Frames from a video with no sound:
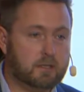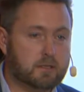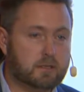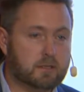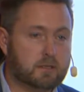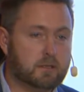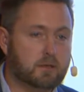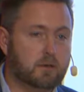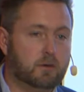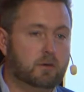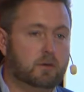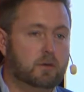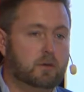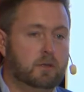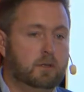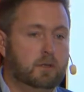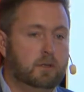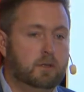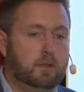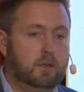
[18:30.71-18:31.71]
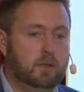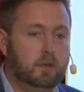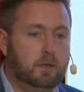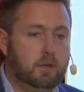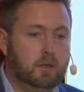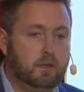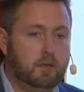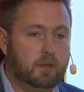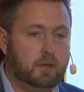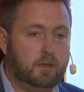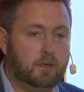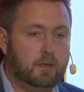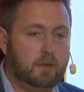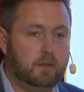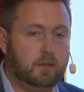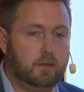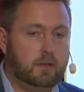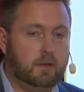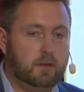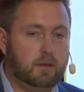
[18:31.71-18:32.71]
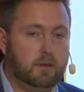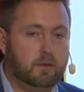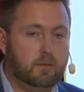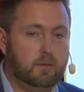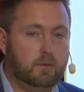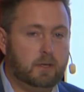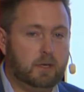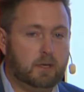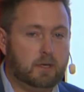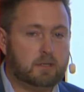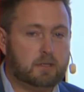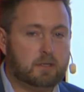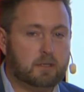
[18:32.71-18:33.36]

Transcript: So uh, we uh,